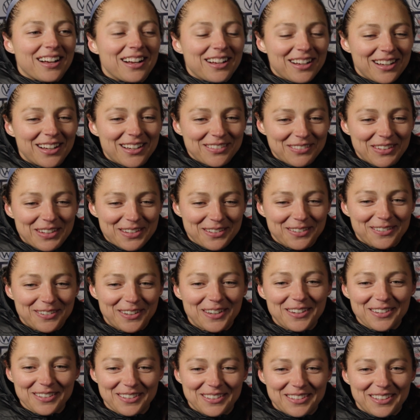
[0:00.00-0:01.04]
Um, it
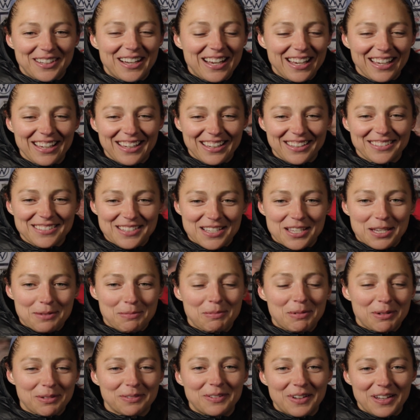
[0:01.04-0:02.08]
felt great. It was
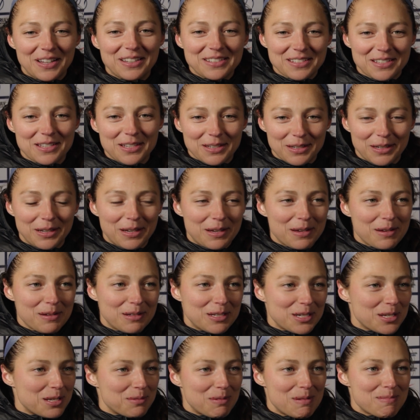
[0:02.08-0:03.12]
super fun to
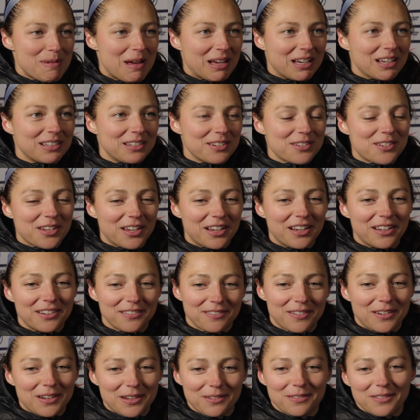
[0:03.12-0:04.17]
just be back in Utah in
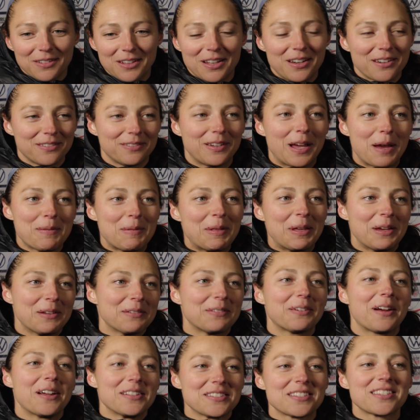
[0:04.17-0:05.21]
front of a lot of family and
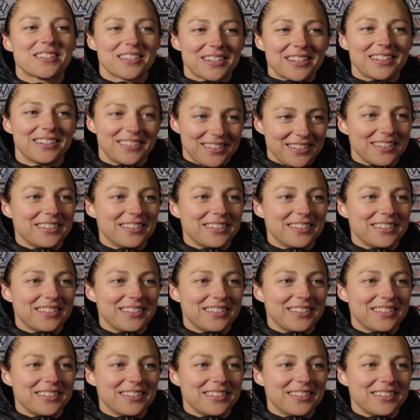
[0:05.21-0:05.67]
friends